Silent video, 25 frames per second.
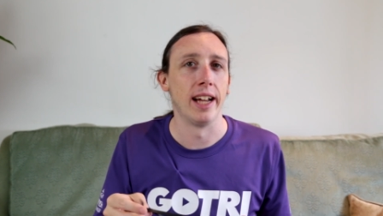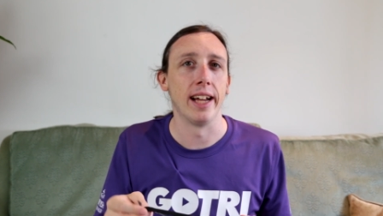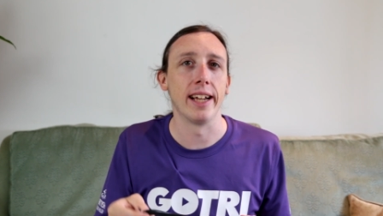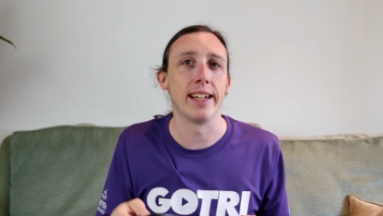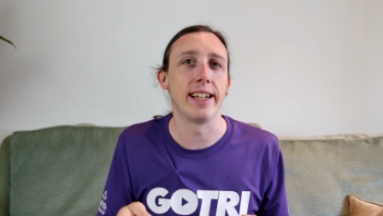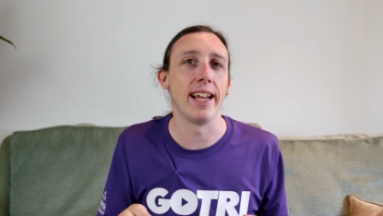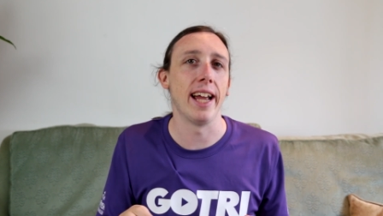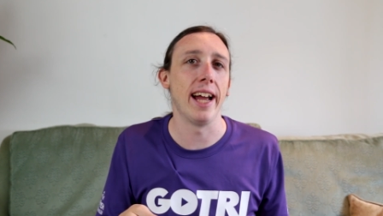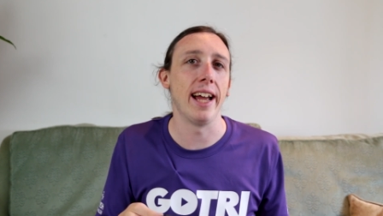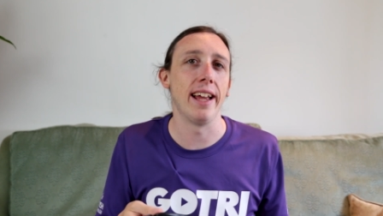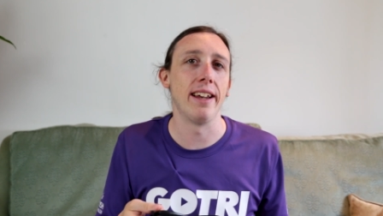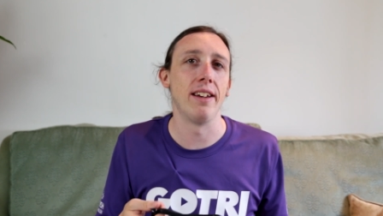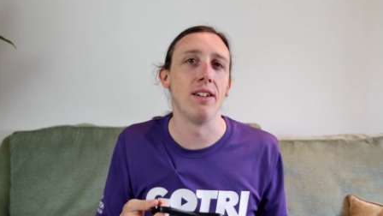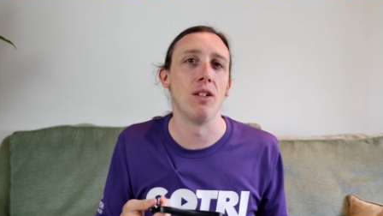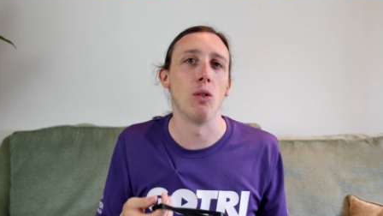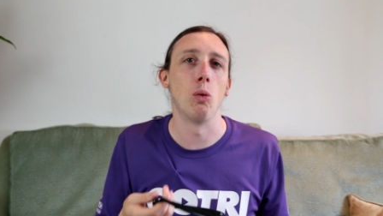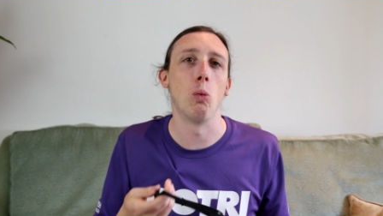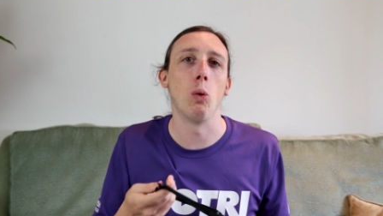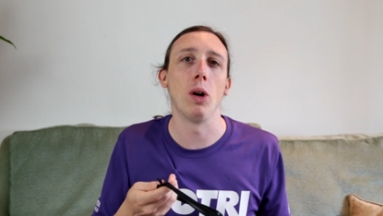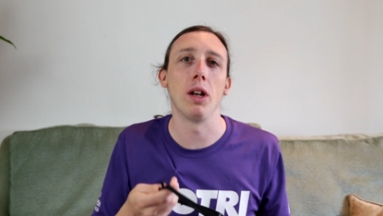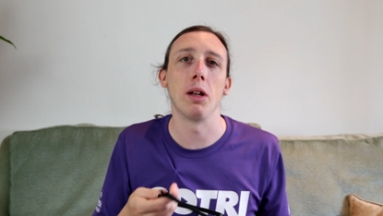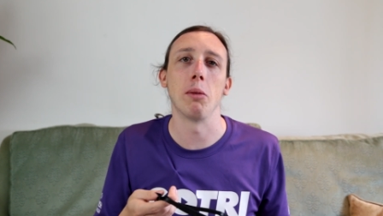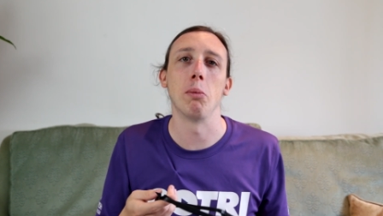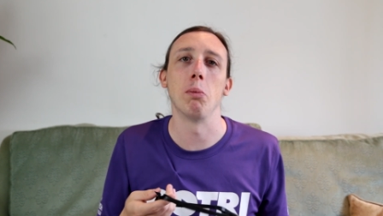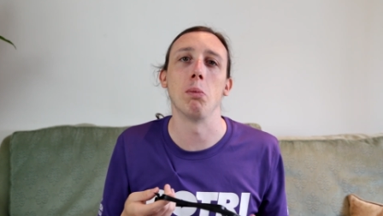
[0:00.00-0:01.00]
Again,
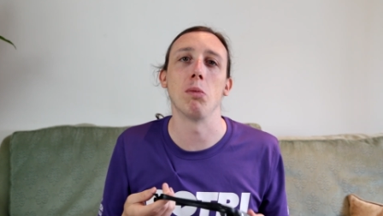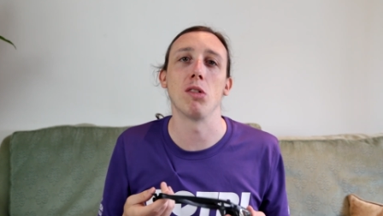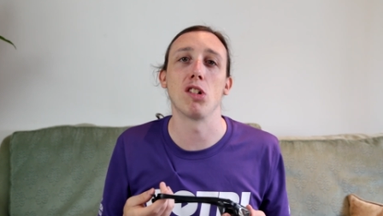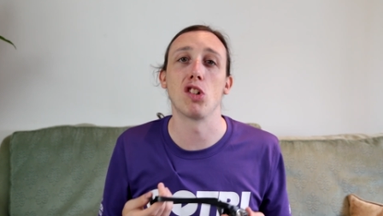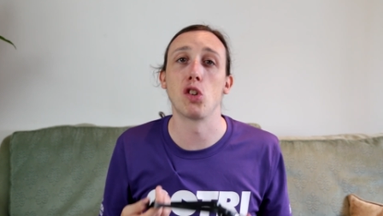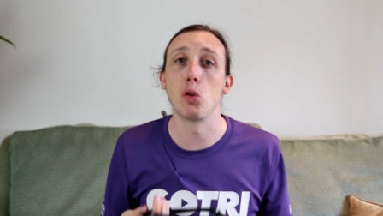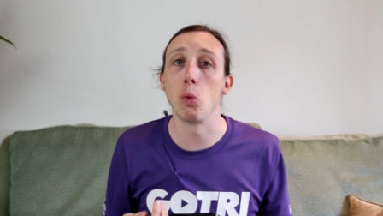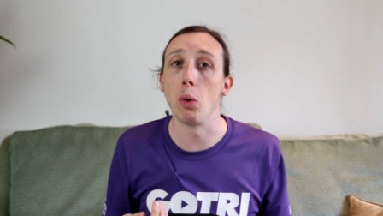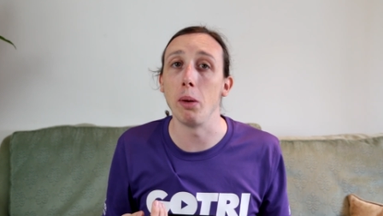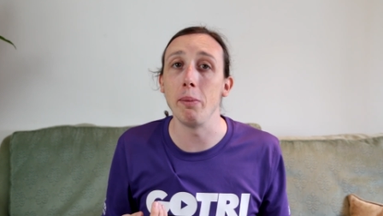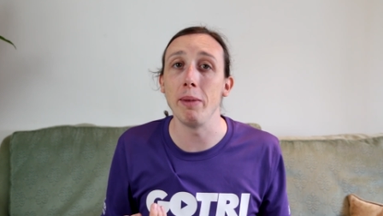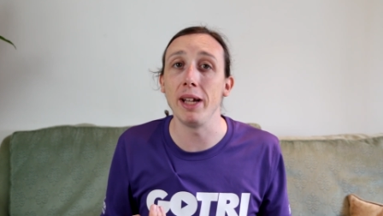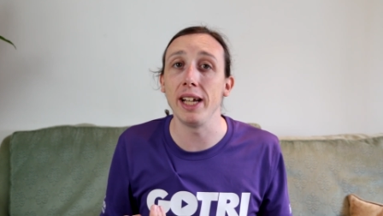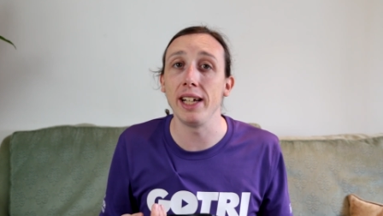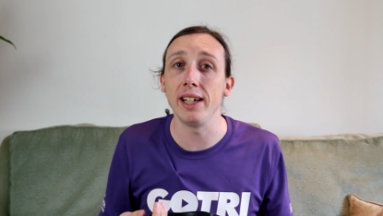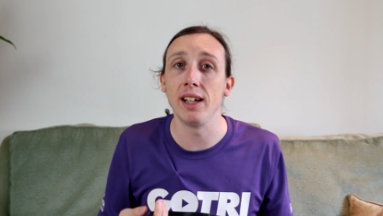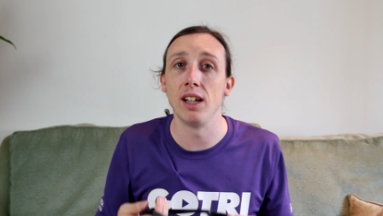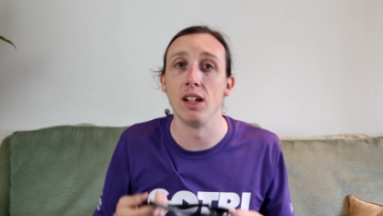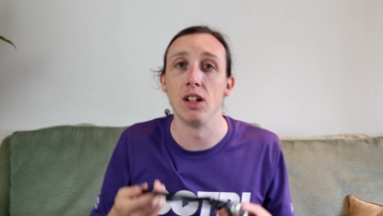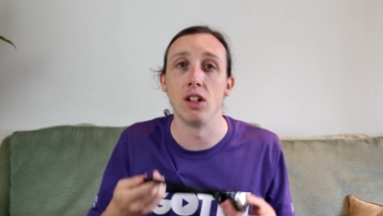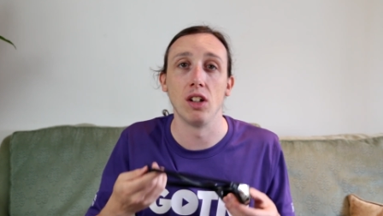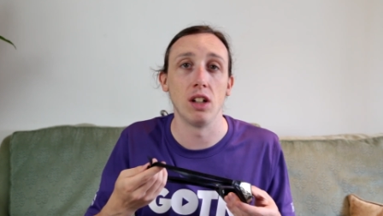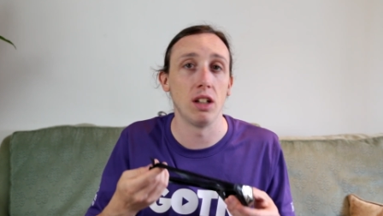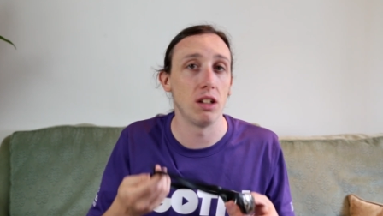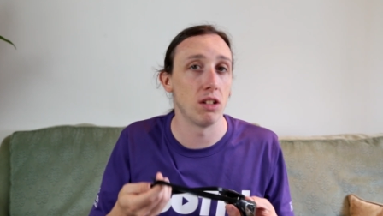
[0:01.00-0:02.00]
when I'm swimming,
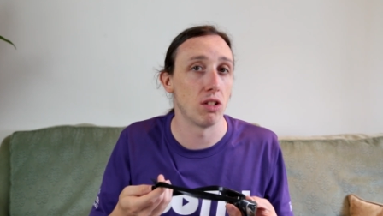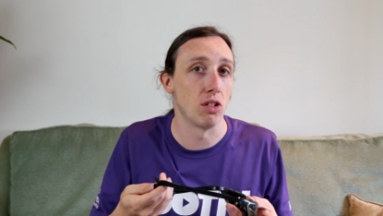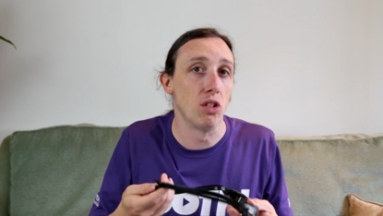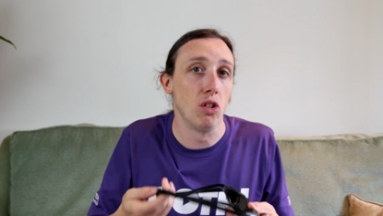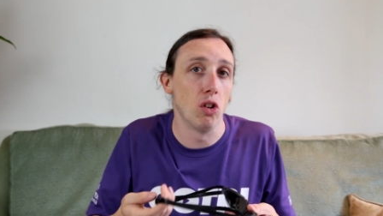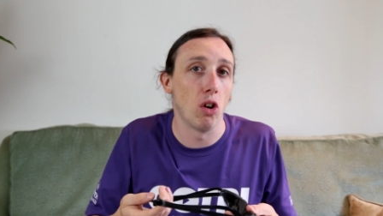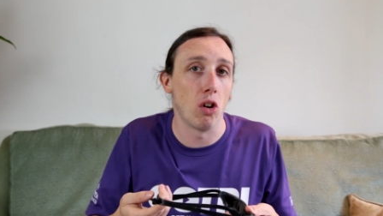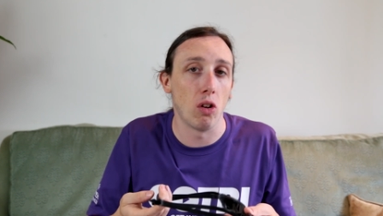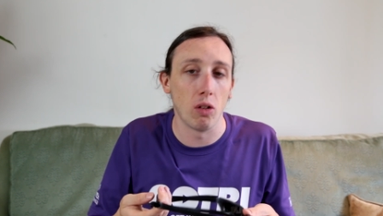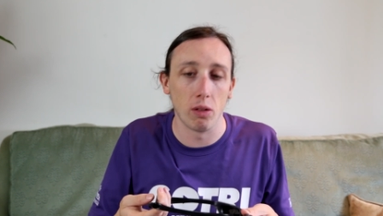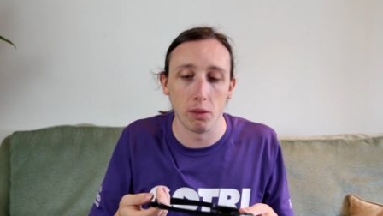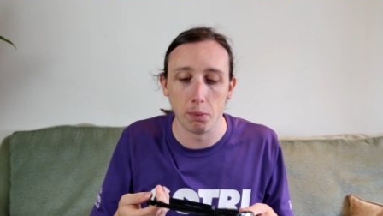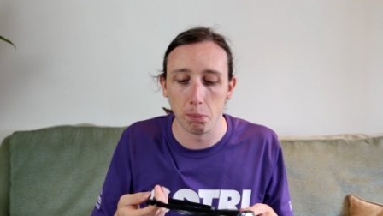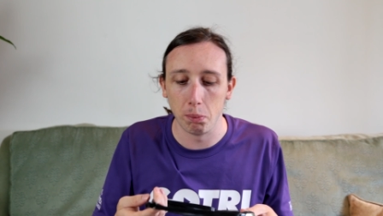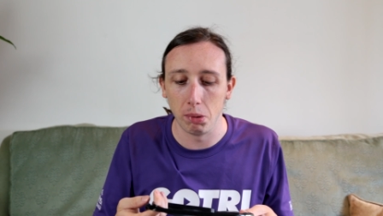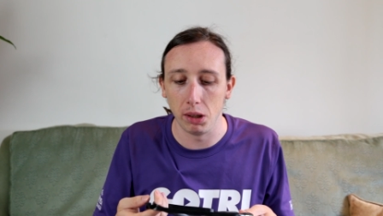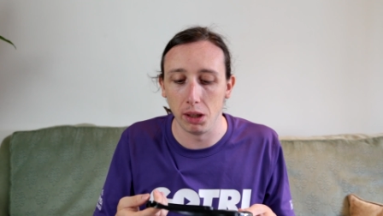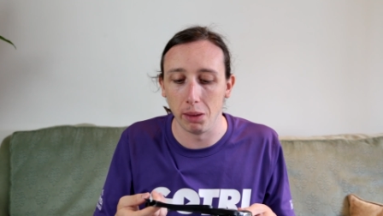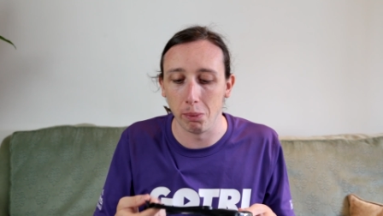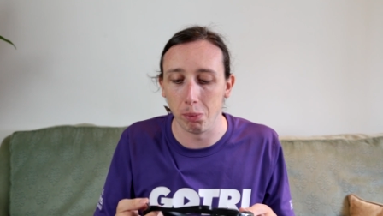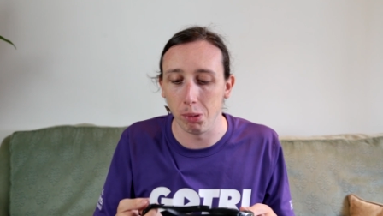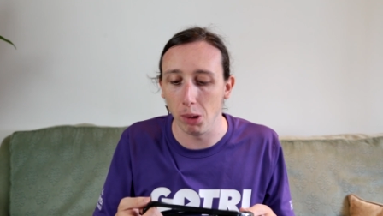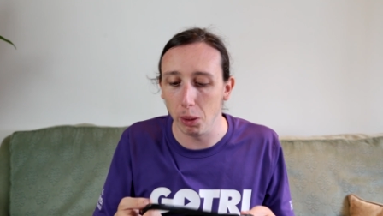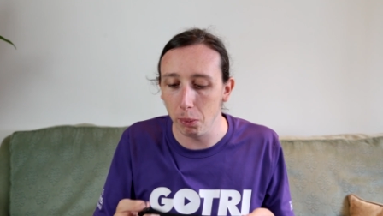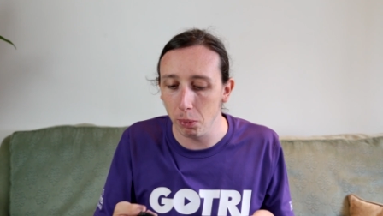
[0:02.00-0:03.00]
it's not
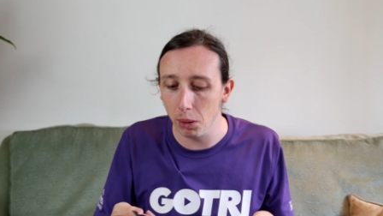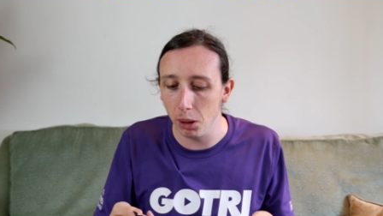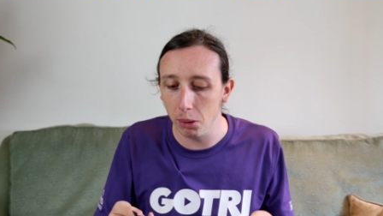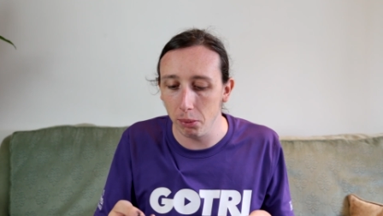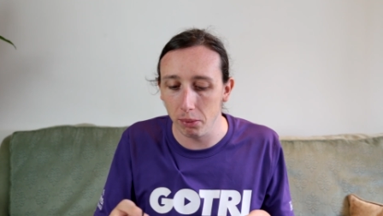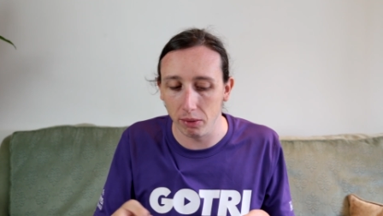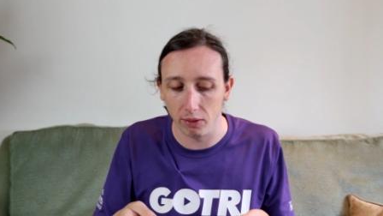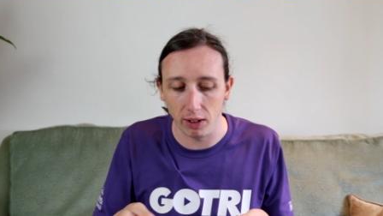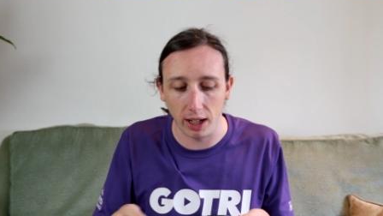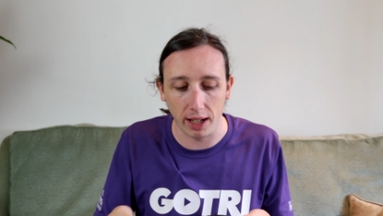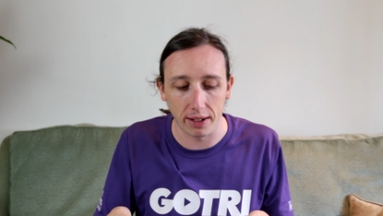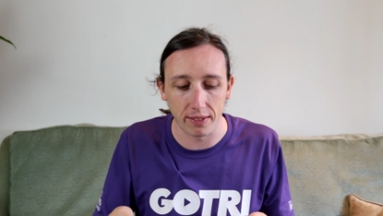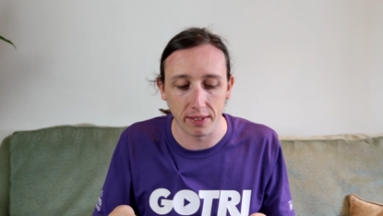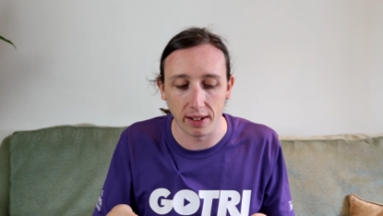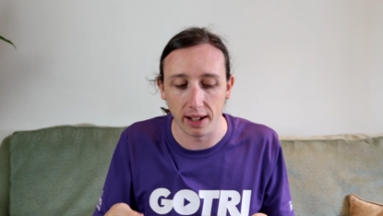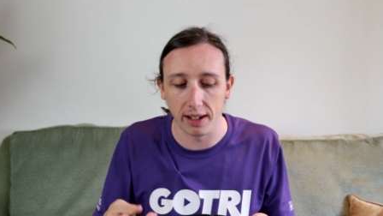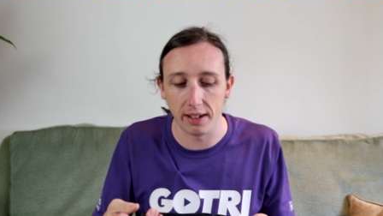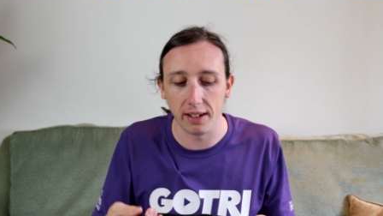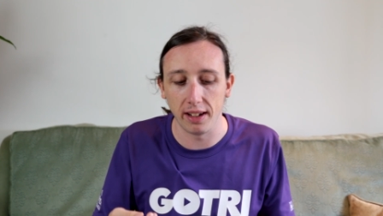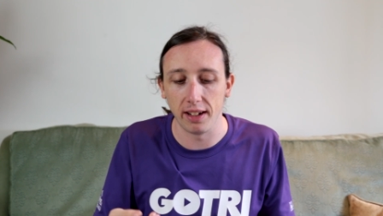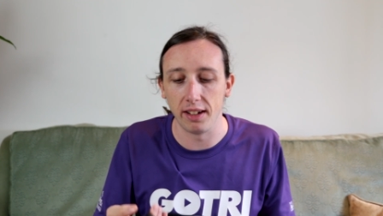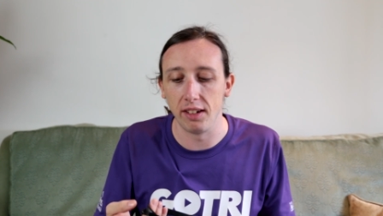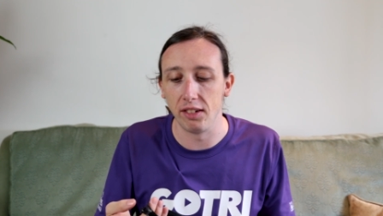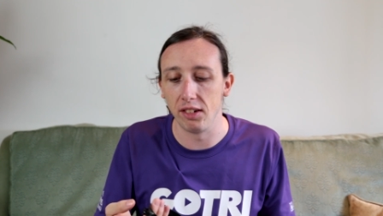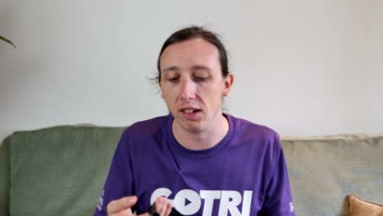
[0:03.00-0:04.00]
been a problem, I haven't
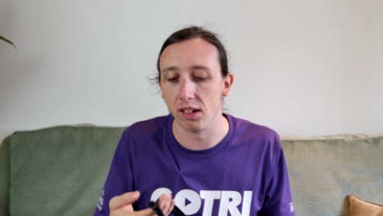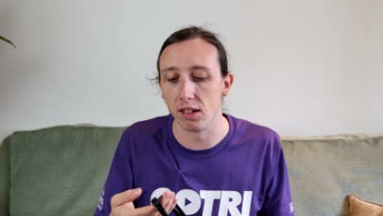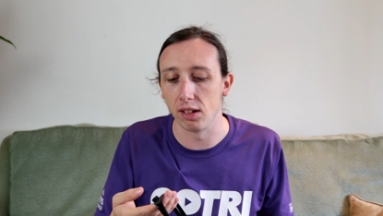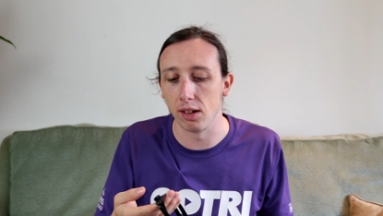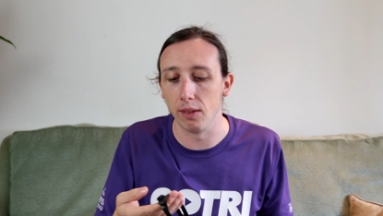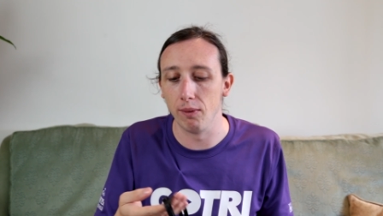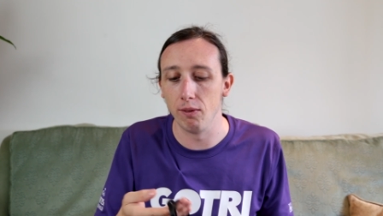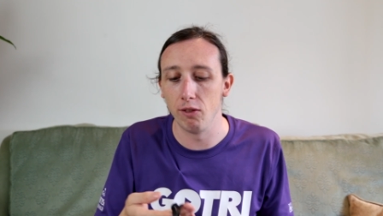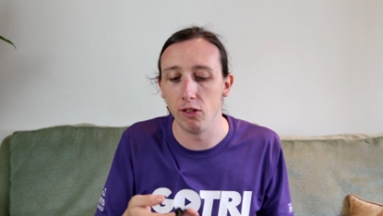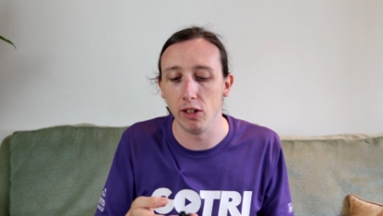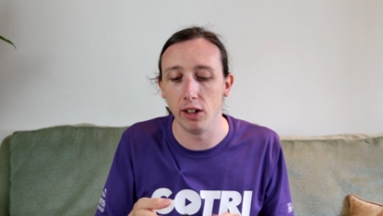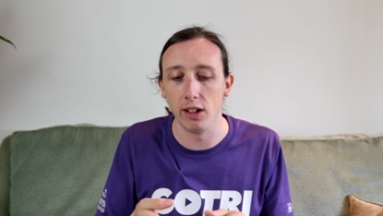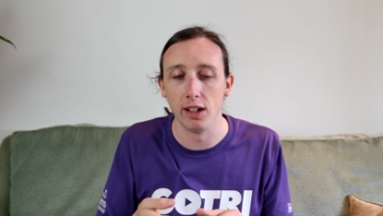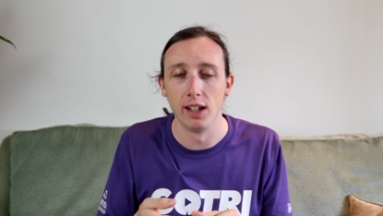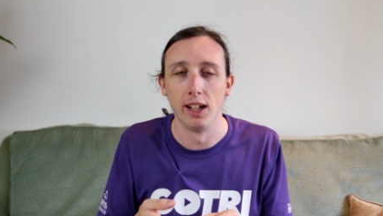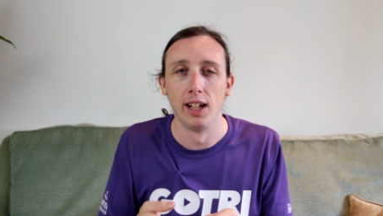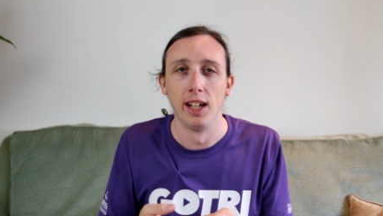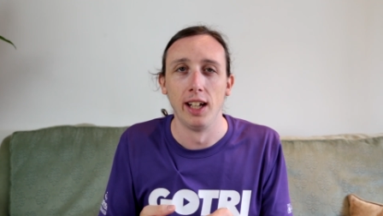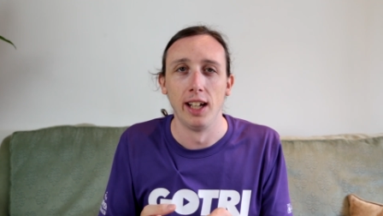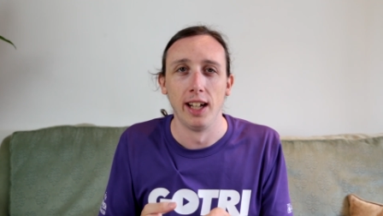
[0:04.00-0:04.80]
had any discomfort.